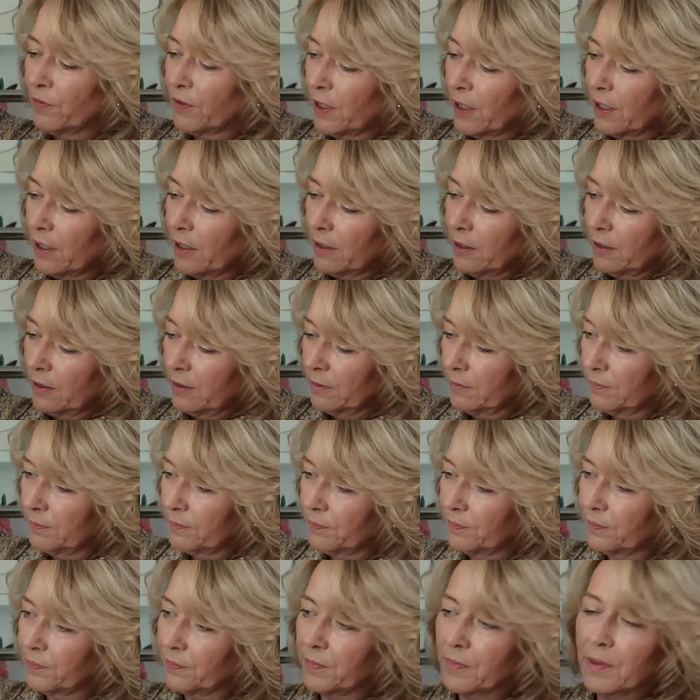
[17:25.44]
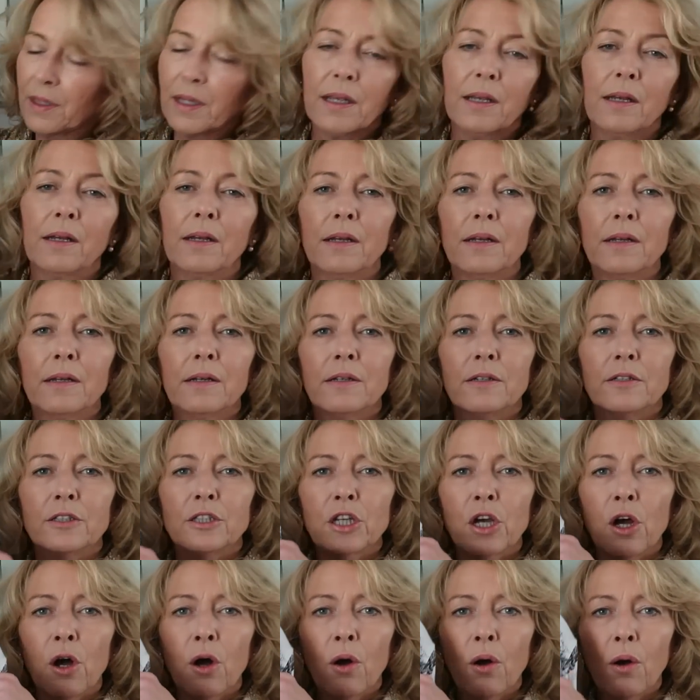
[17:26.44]
with a
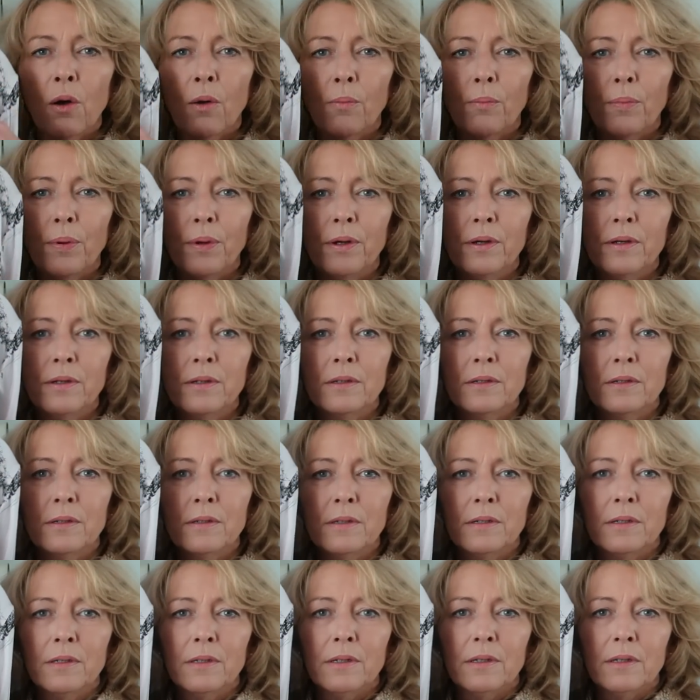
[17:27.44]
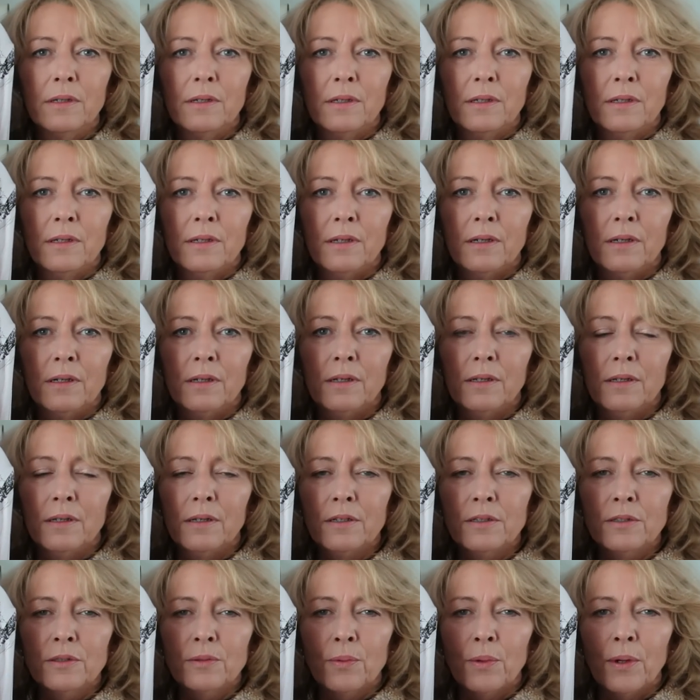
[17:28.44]
top
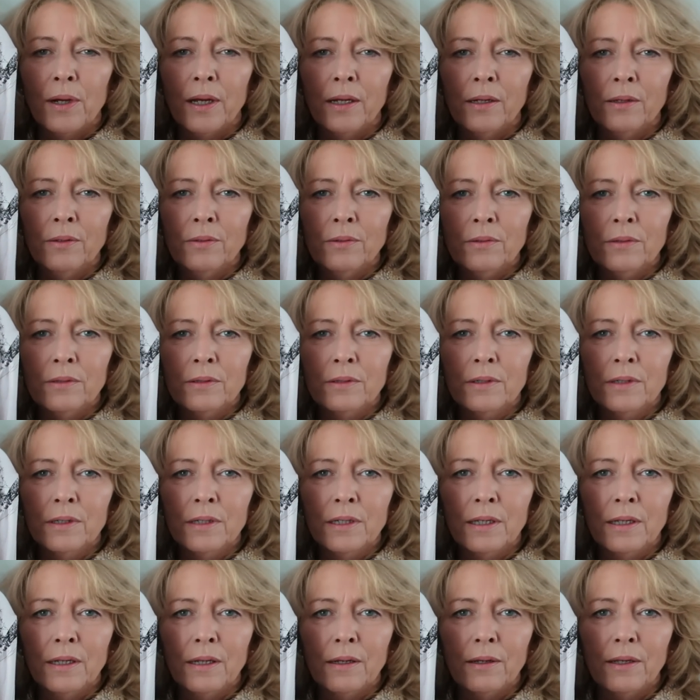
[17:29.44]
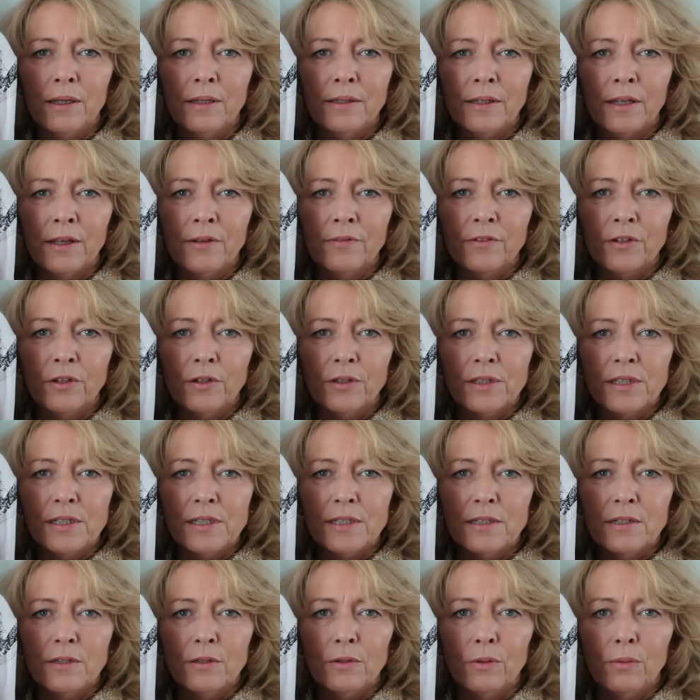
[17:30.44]
as well. And they've got
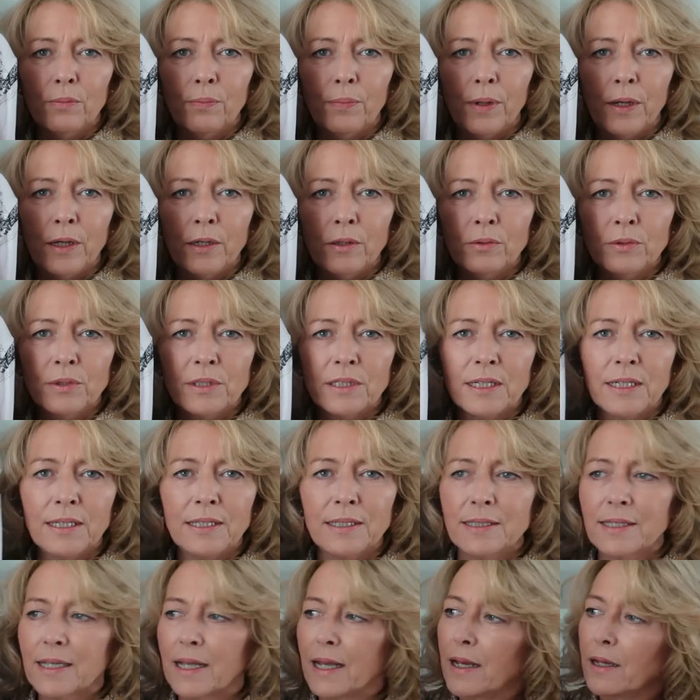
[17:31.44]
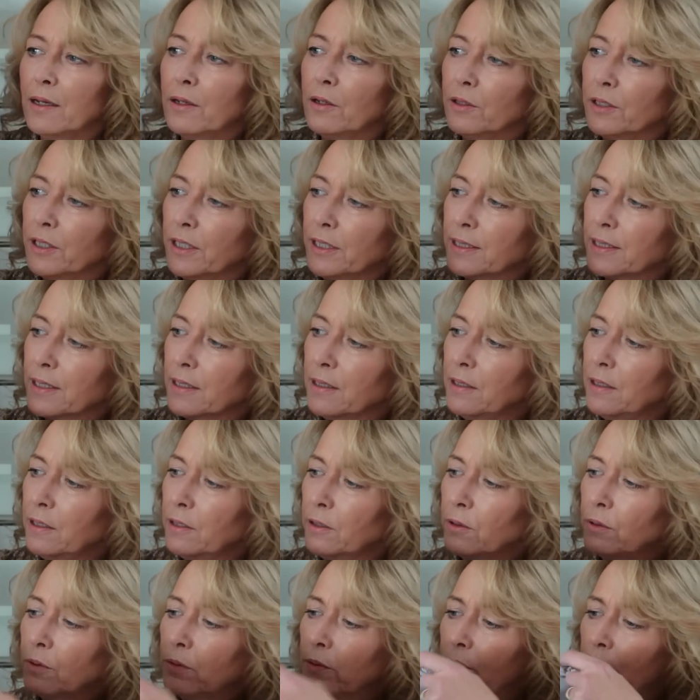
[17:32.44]
this little pearl detail on. It's a
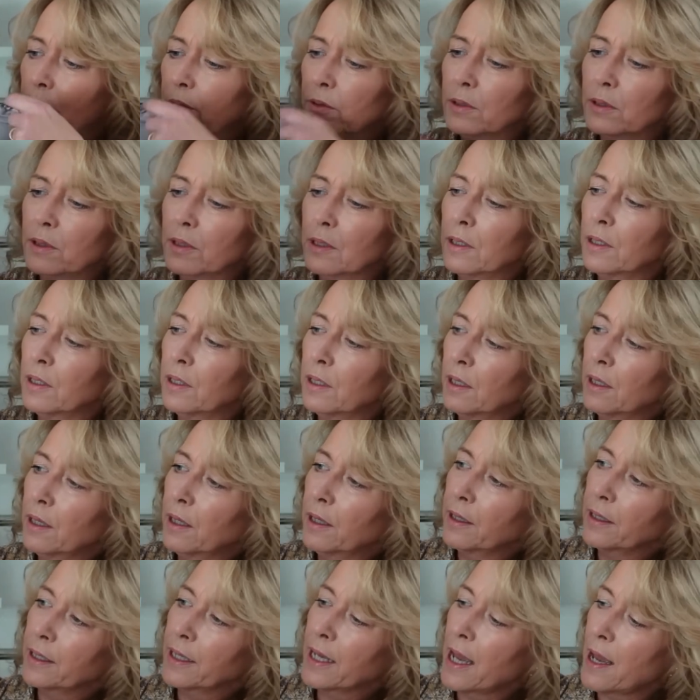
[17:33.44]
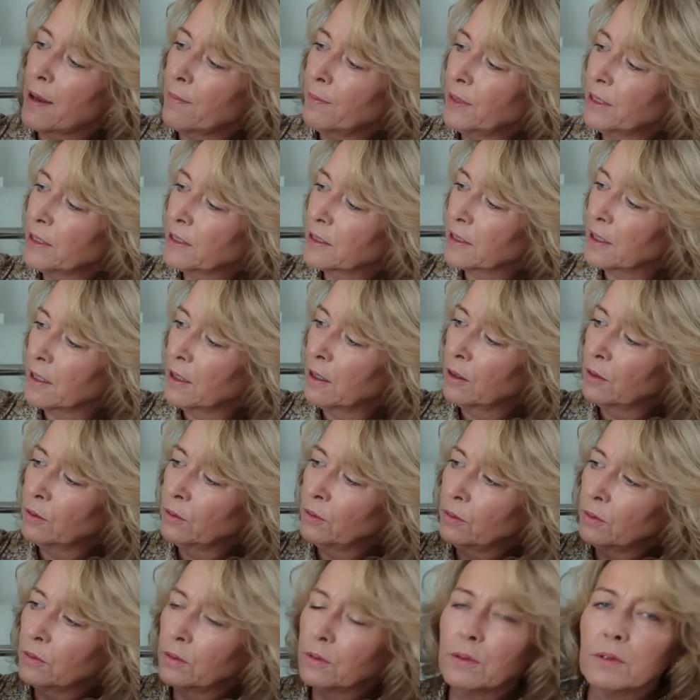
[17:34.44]
little
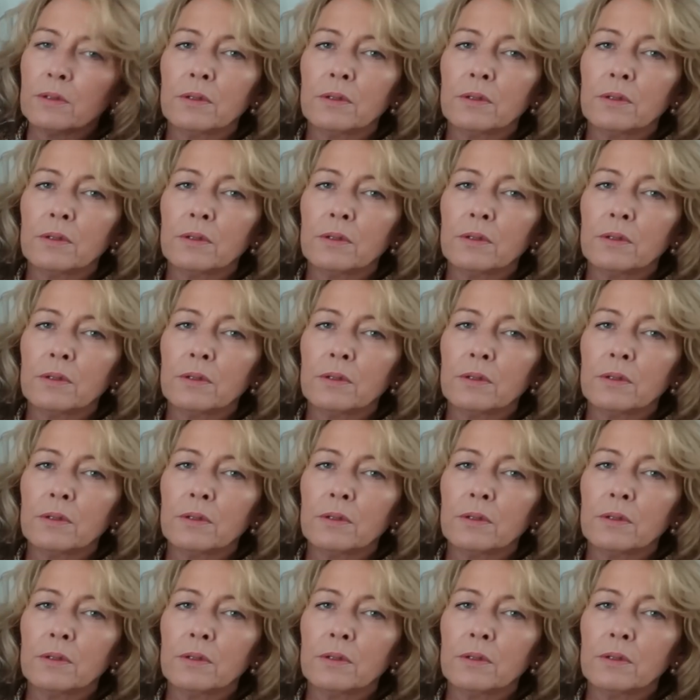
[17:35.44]
camisole.